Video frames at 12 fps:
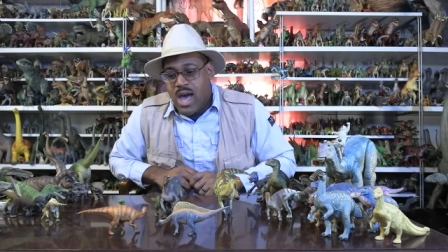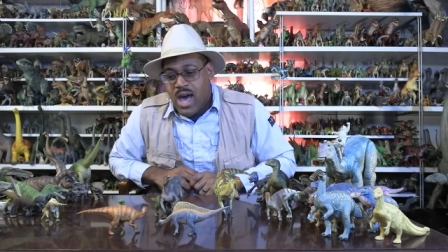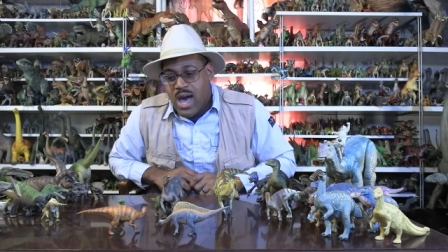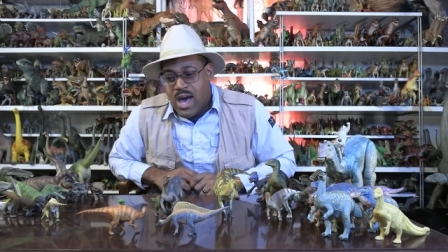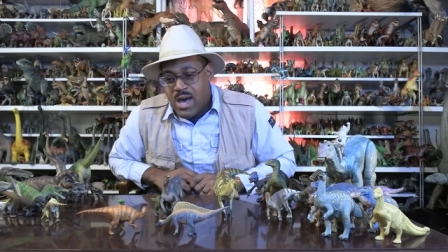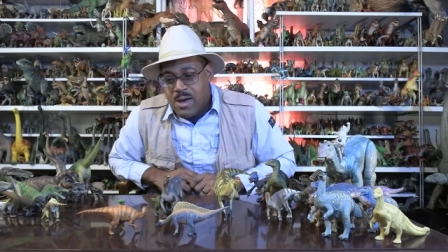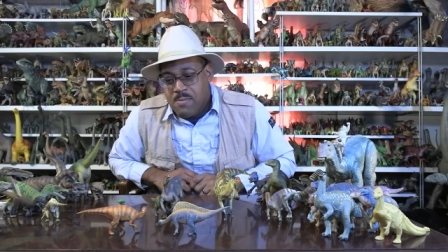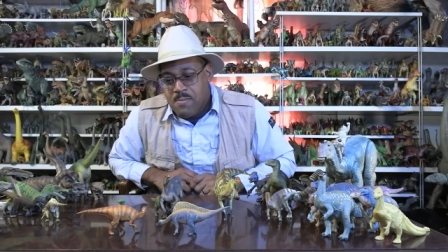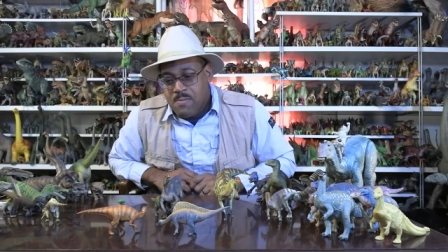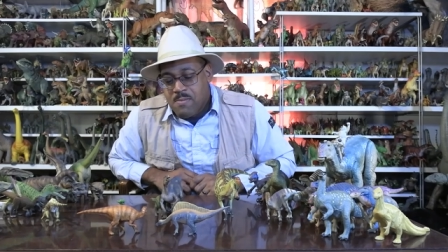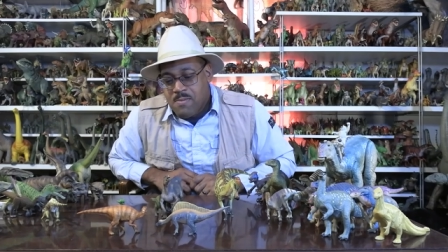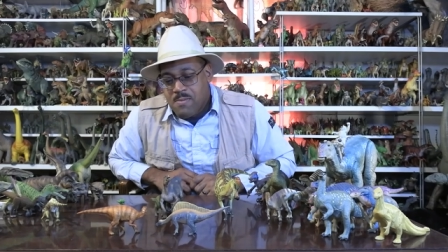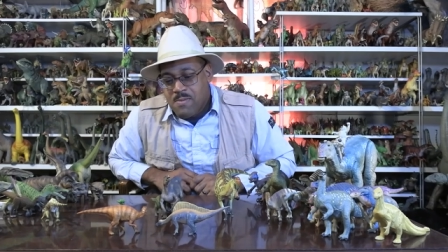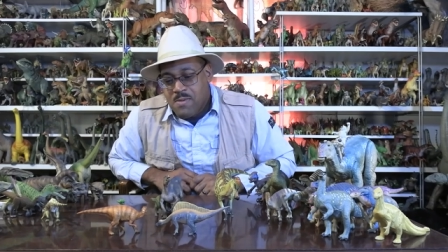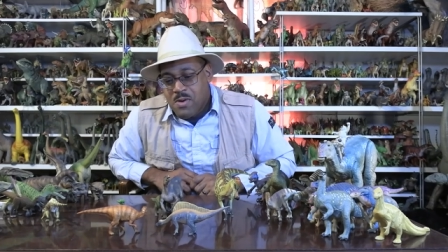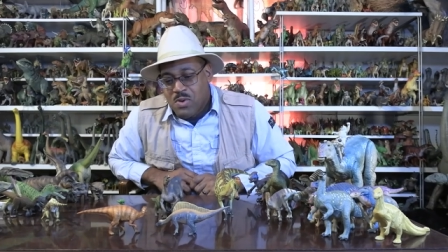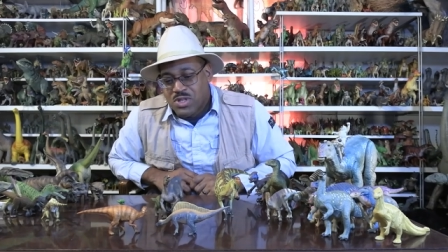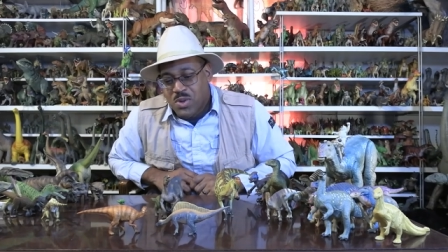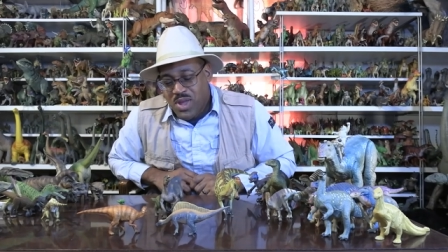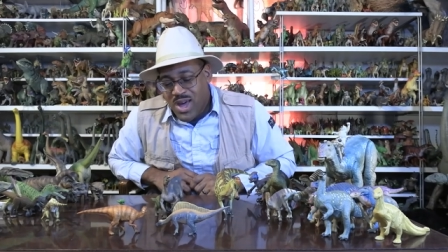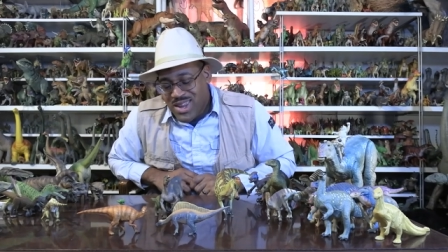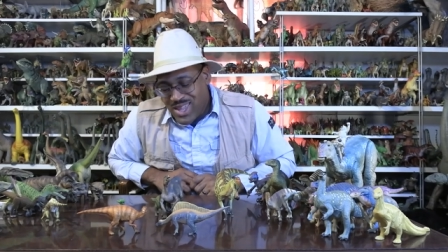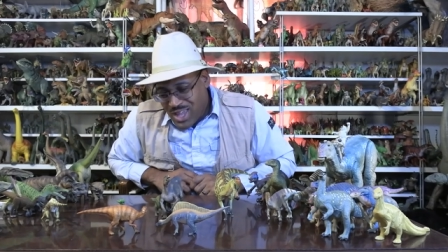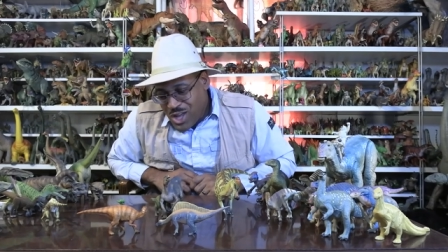Uh, what's going
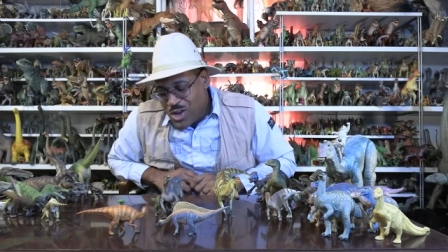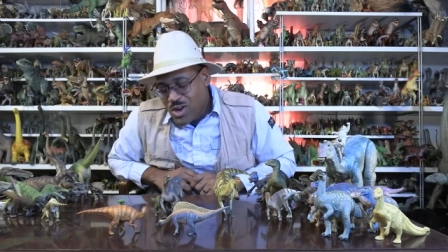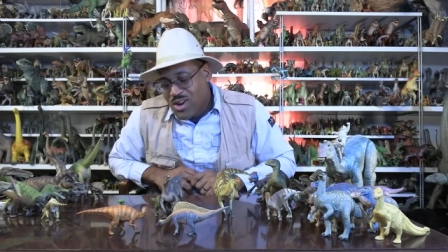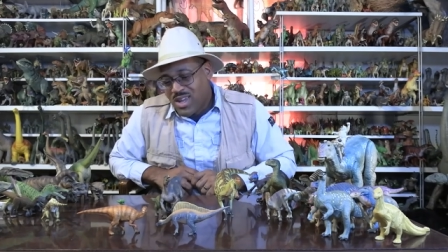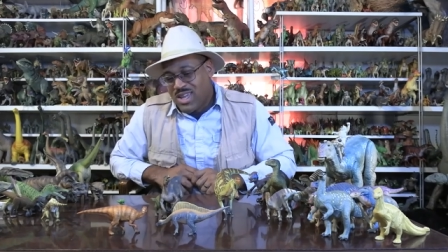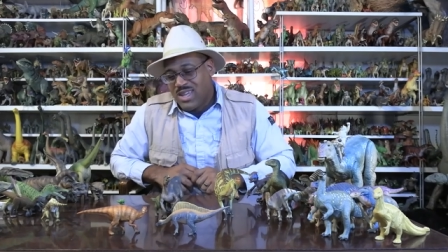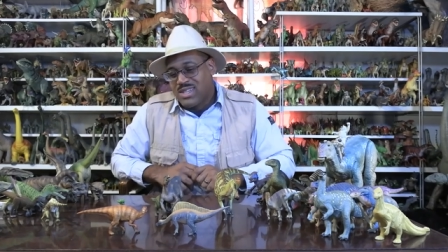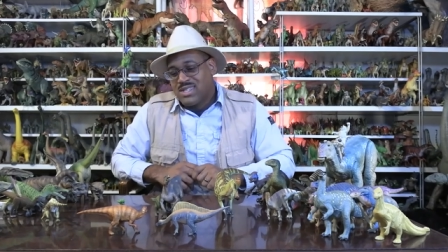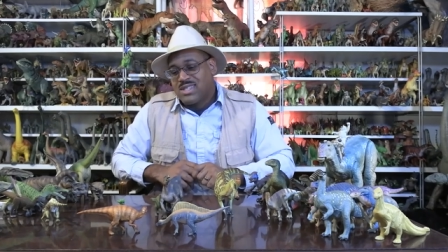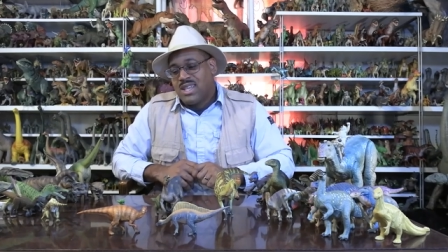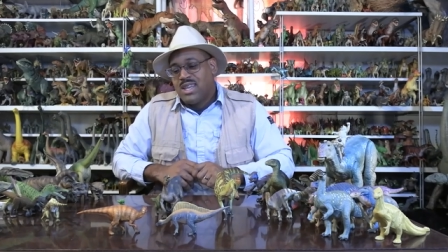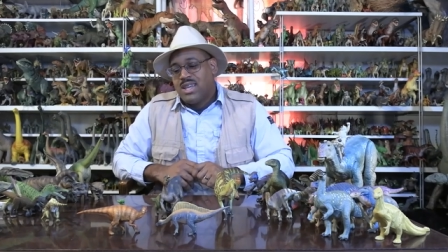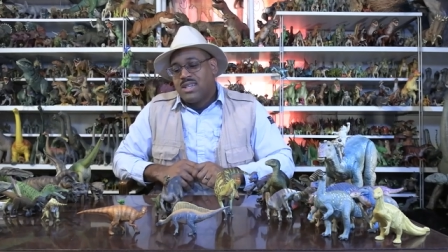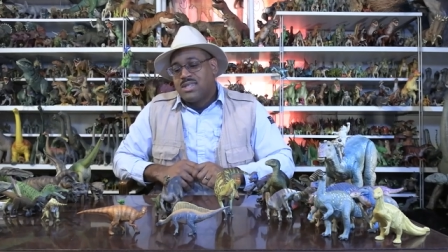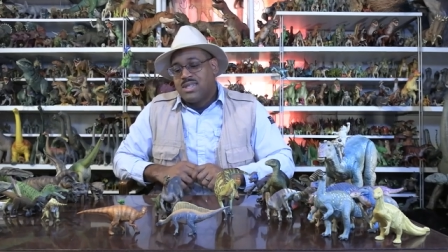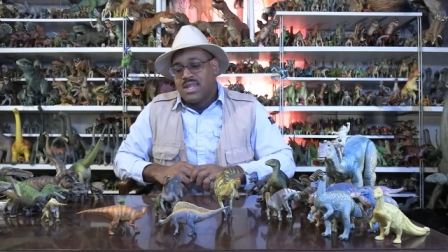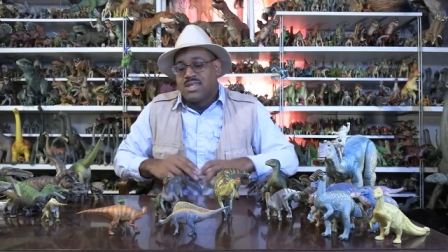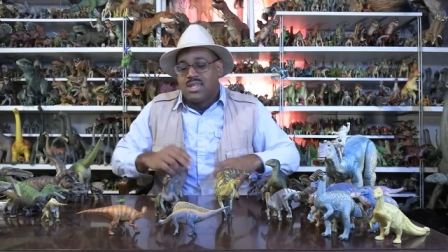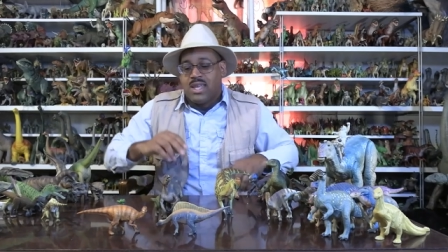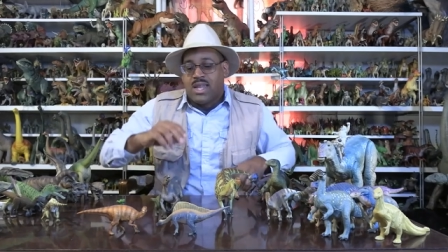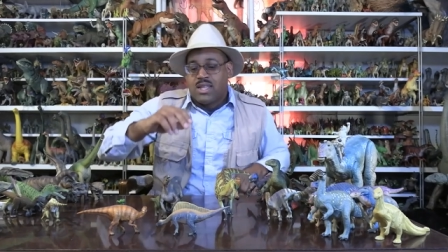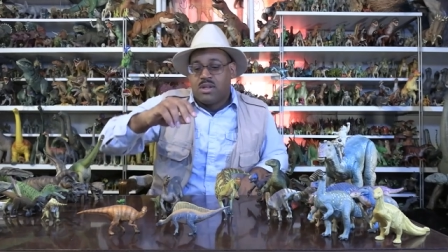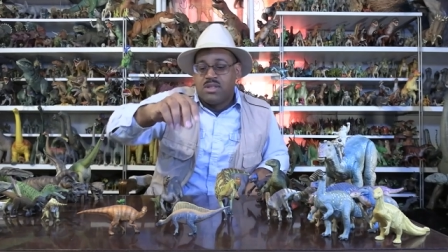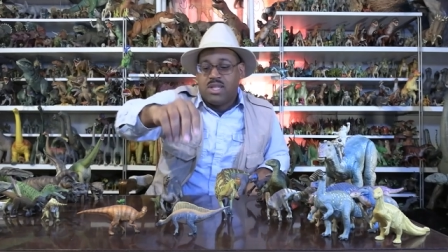on here is since then, I
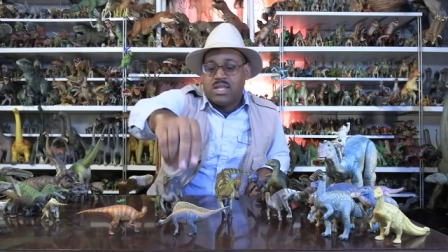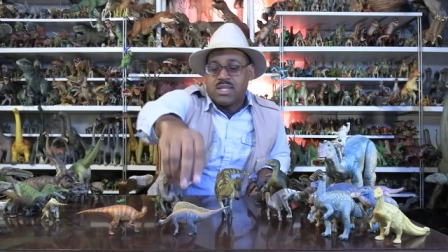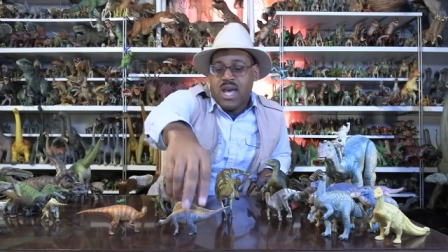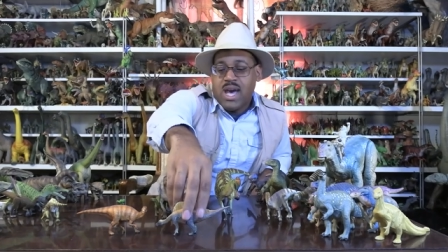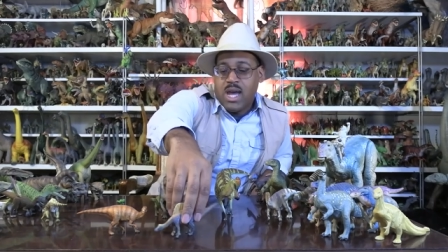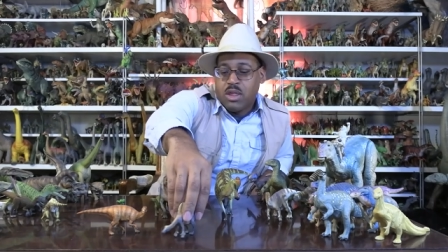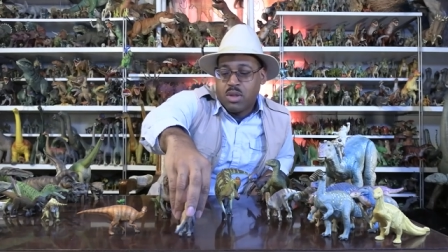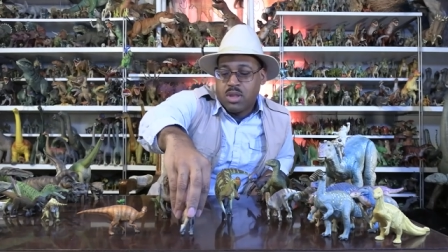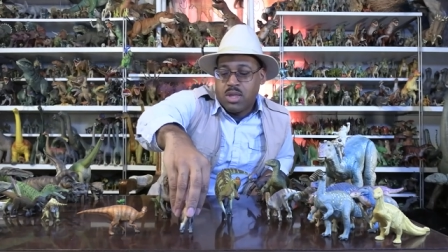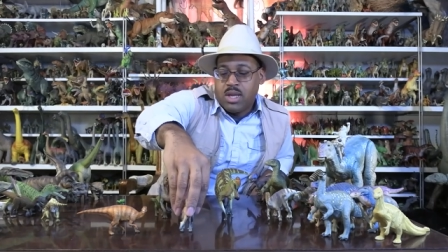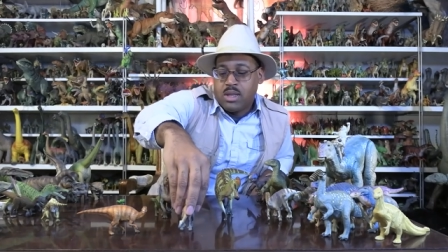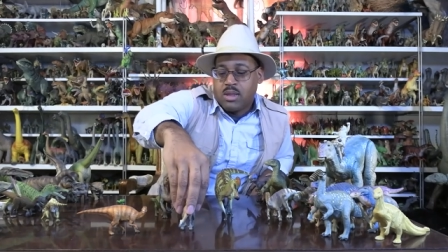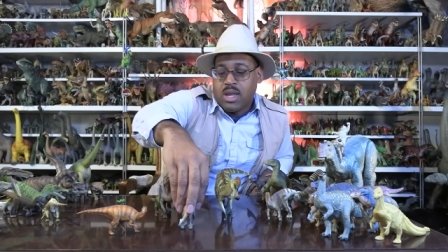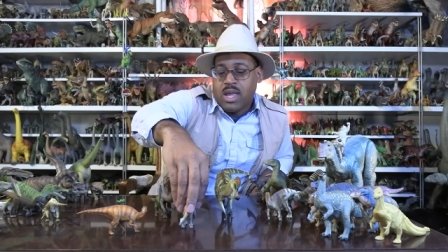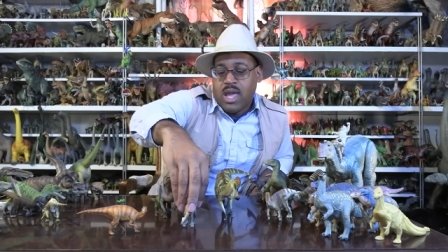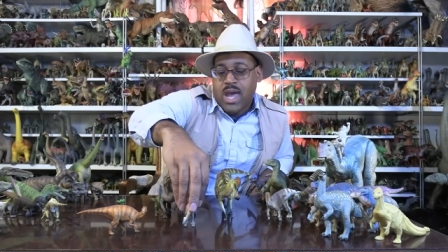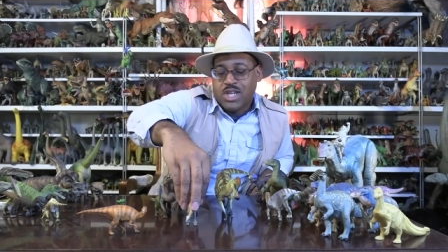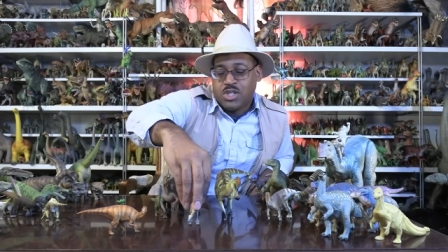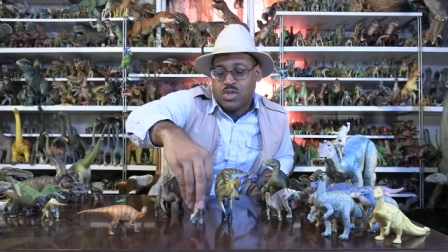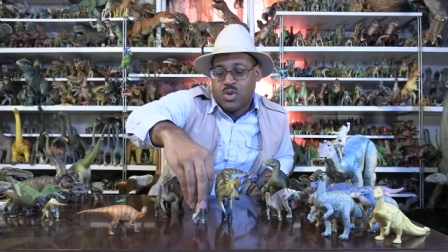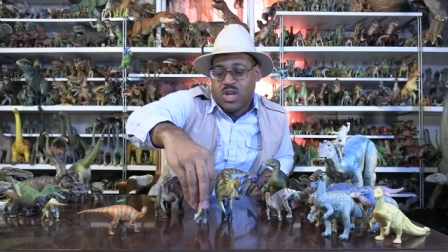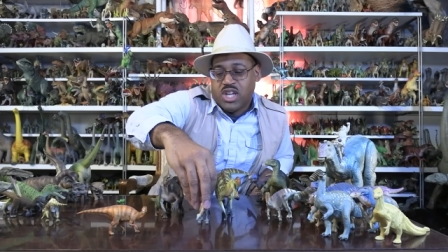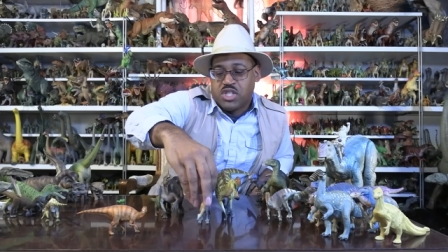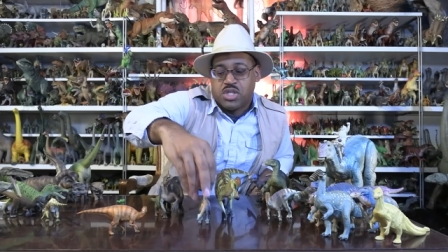know these guys are seen as like
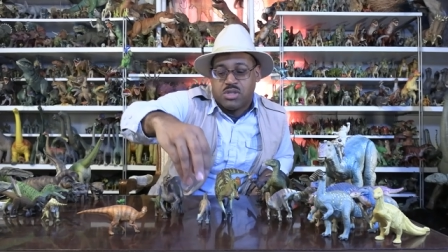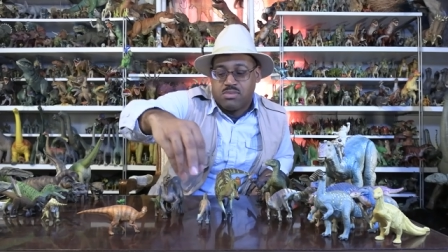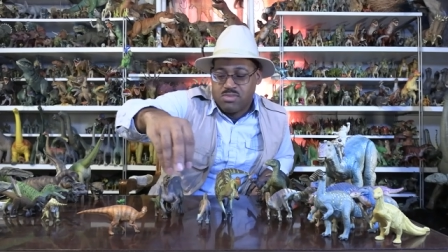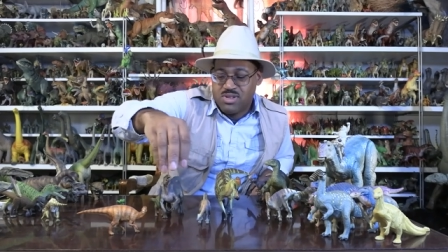hadrosaur-ish.